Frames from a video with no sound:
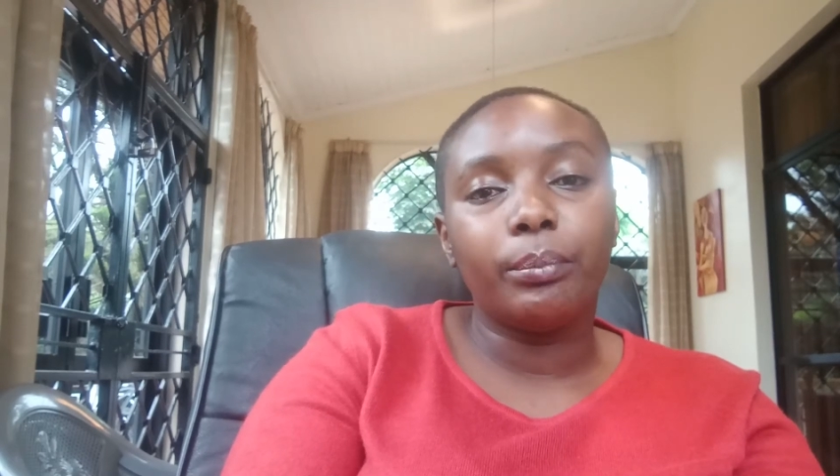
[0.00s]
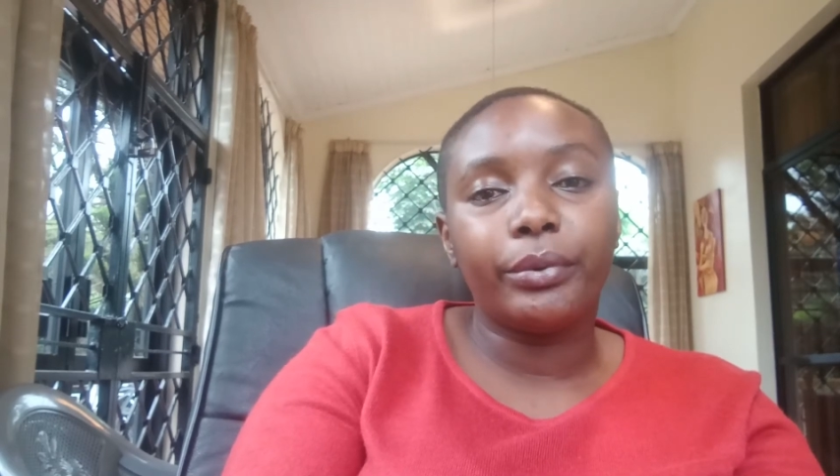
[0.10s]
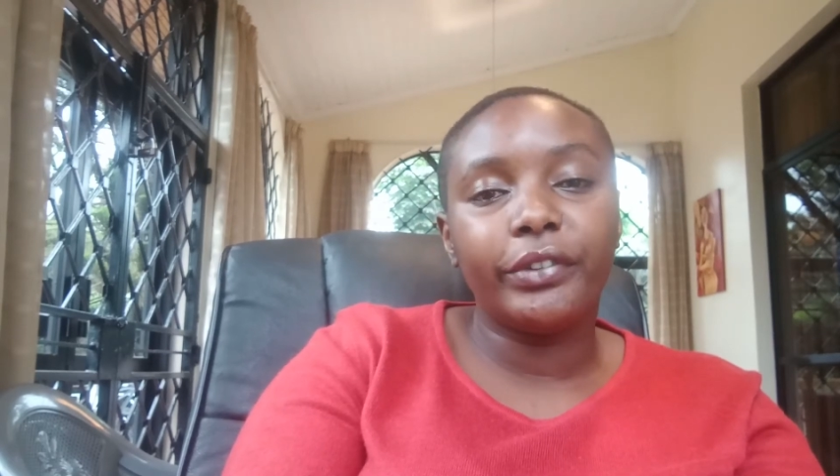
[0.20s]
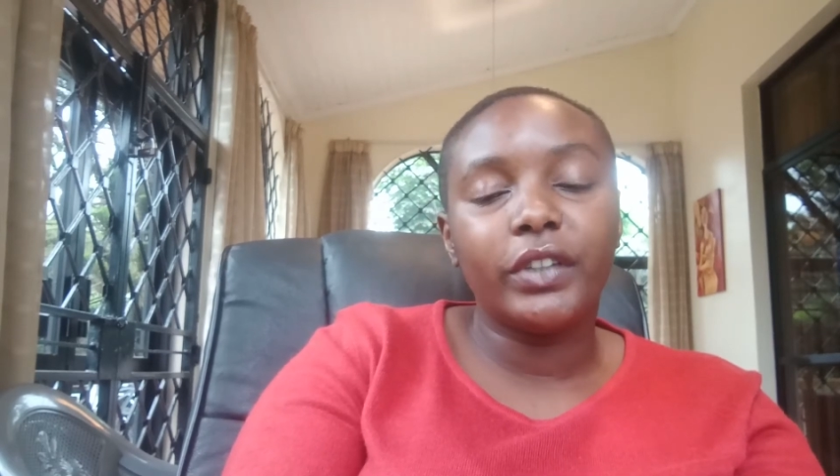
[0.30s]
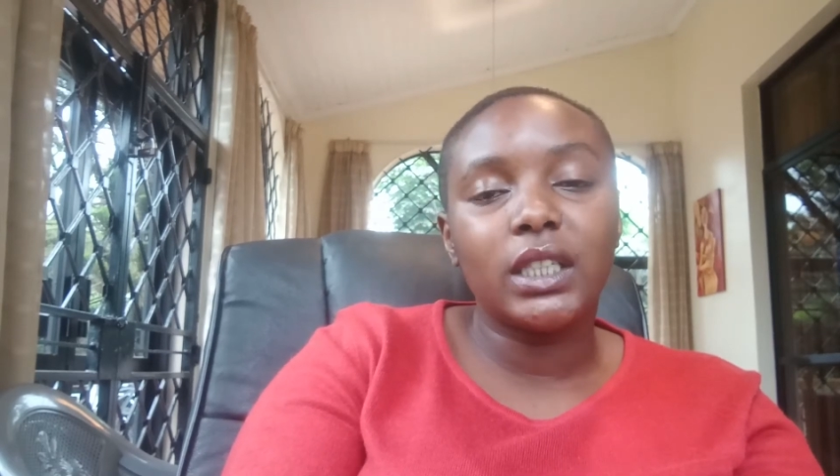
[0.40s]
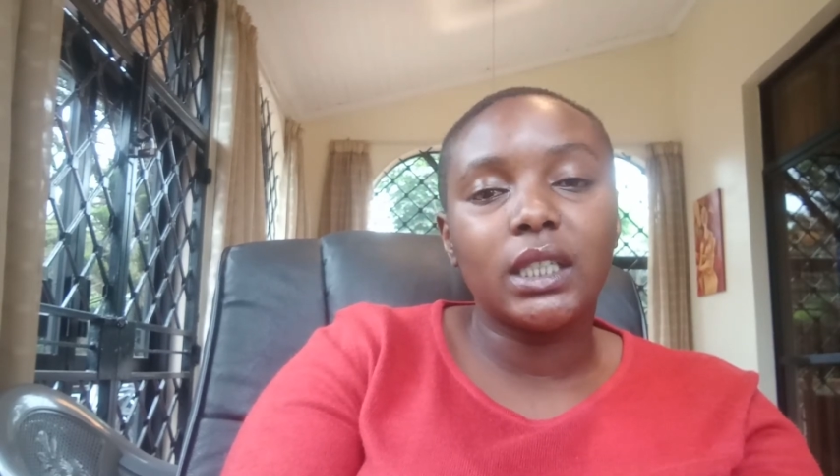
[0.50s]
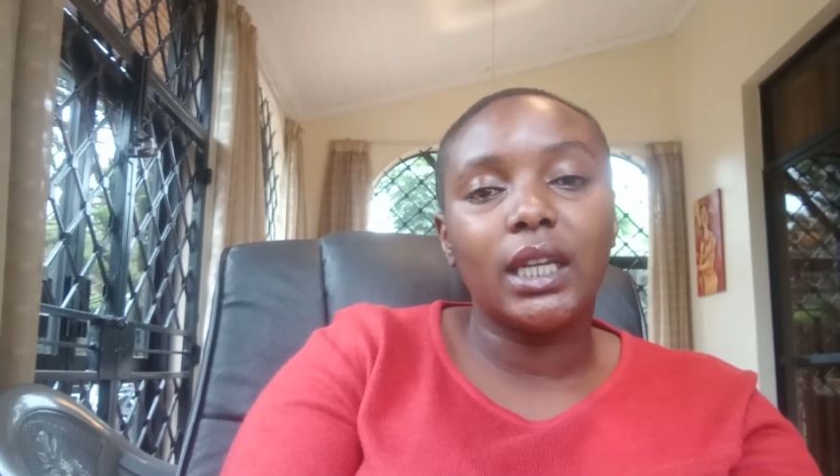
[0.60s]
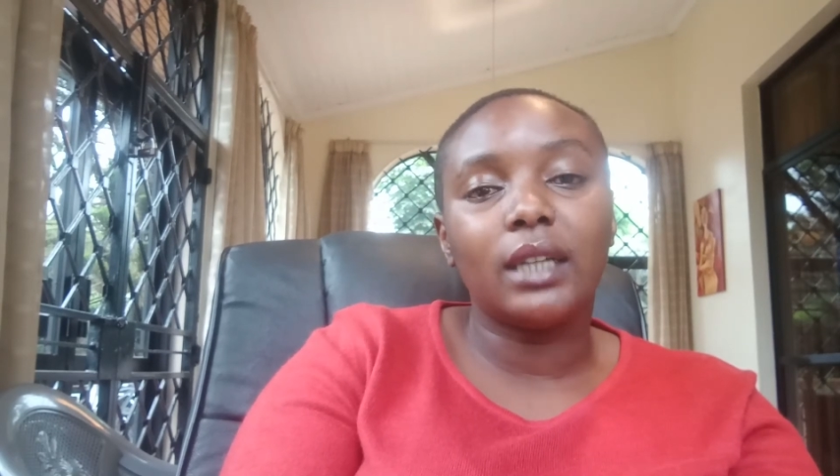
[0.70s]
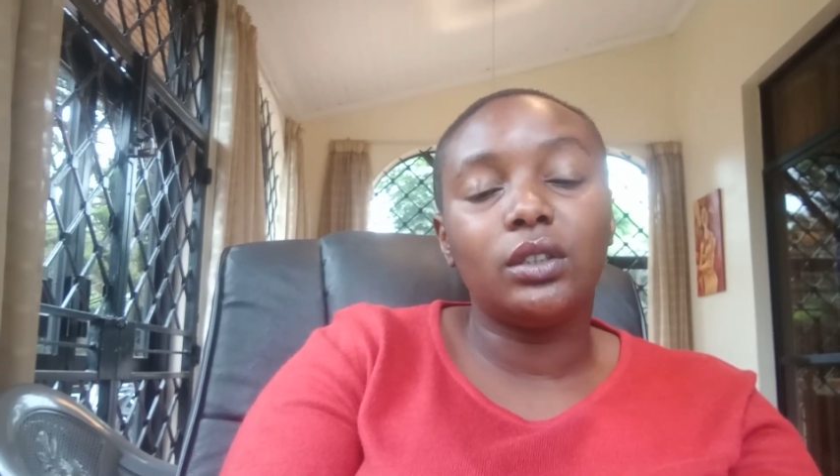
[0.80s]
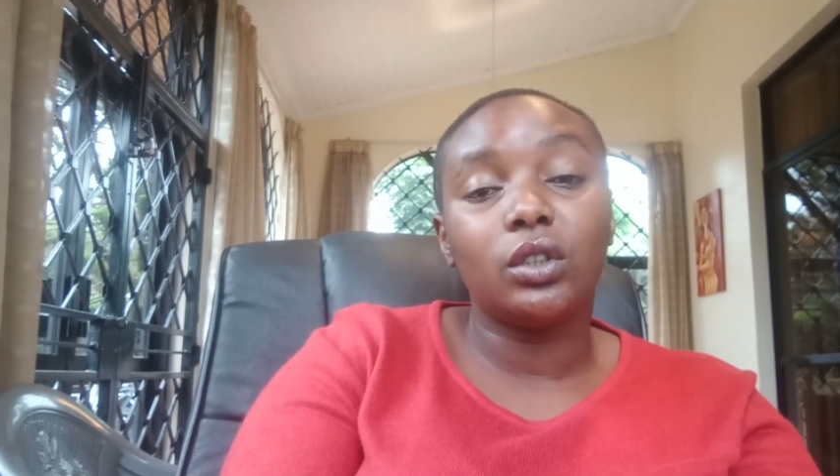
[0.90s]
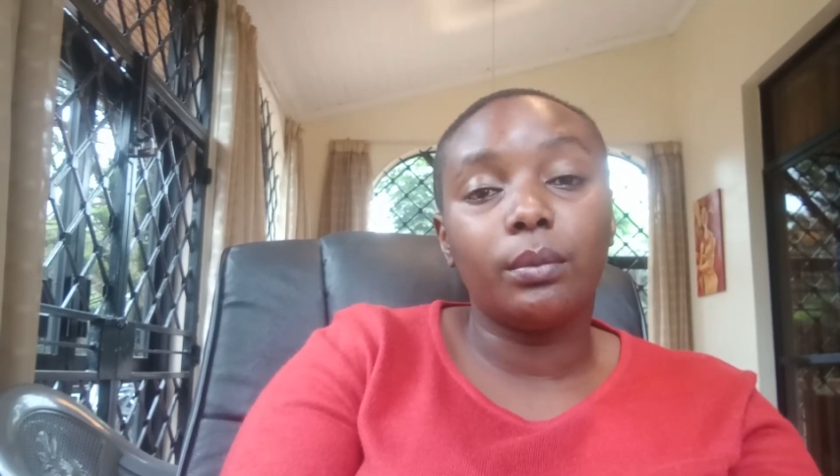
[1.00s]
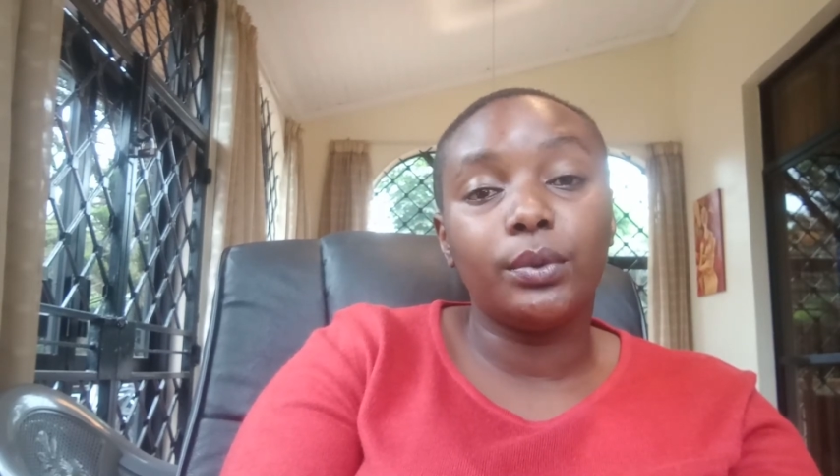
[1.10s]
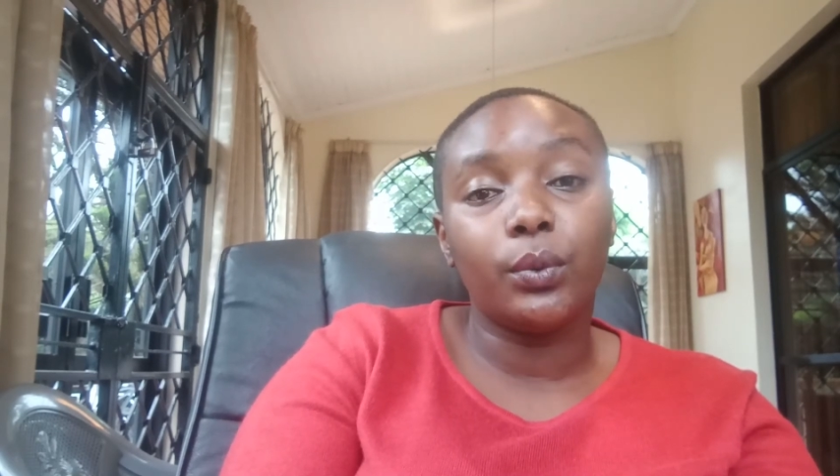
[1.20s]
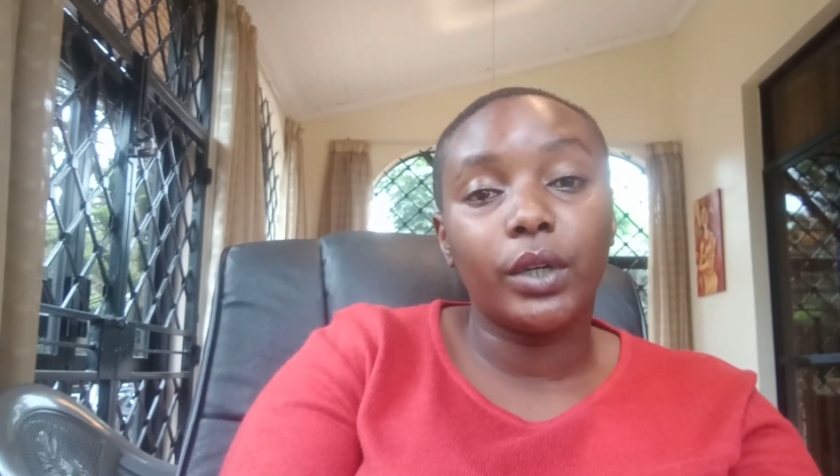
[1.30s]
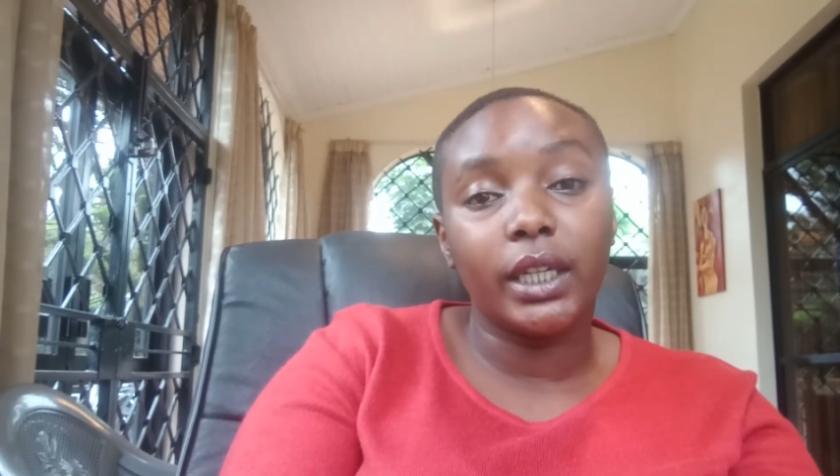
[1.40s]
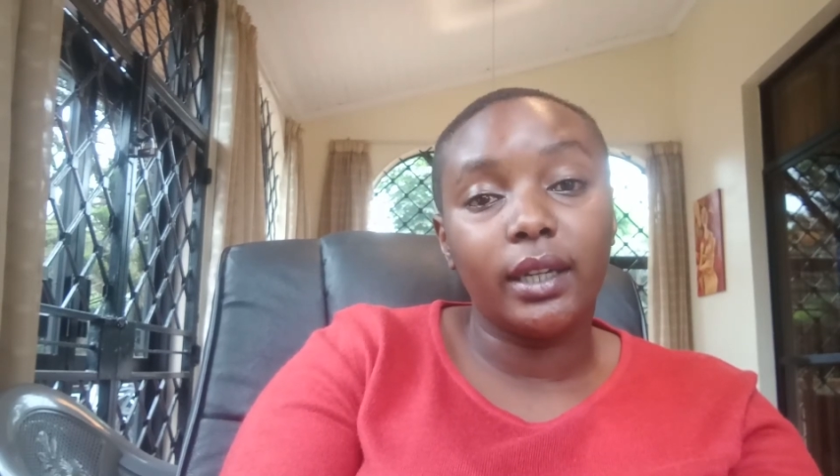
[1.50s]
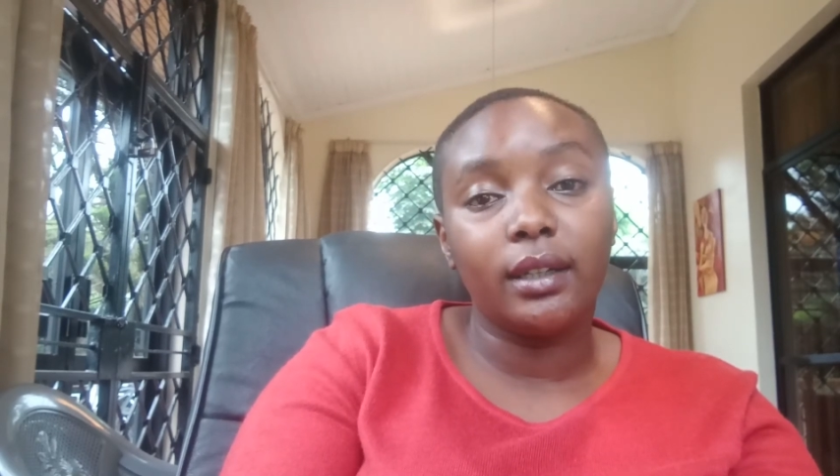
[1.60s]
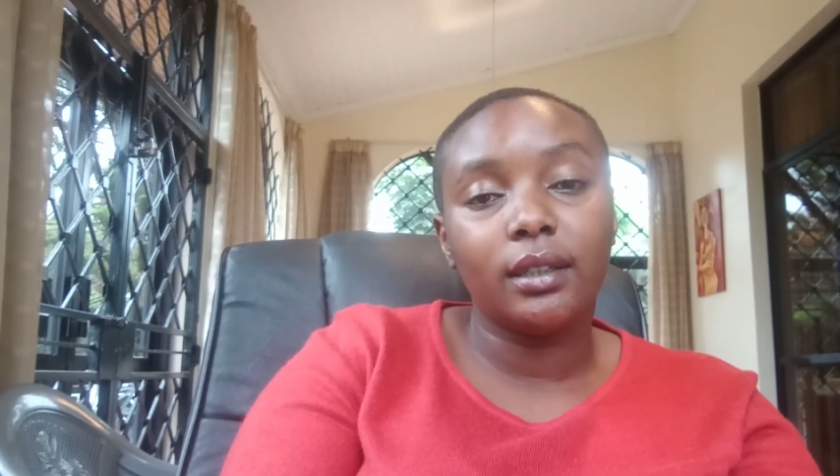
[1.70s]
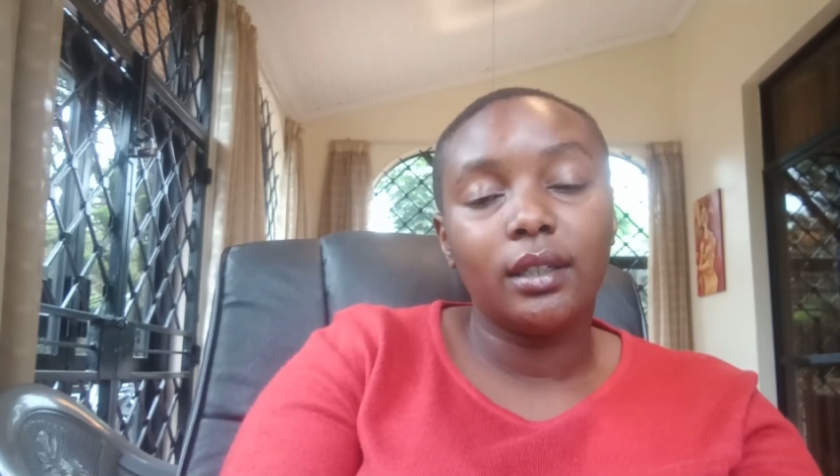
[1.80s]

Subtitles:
previously had stopped working.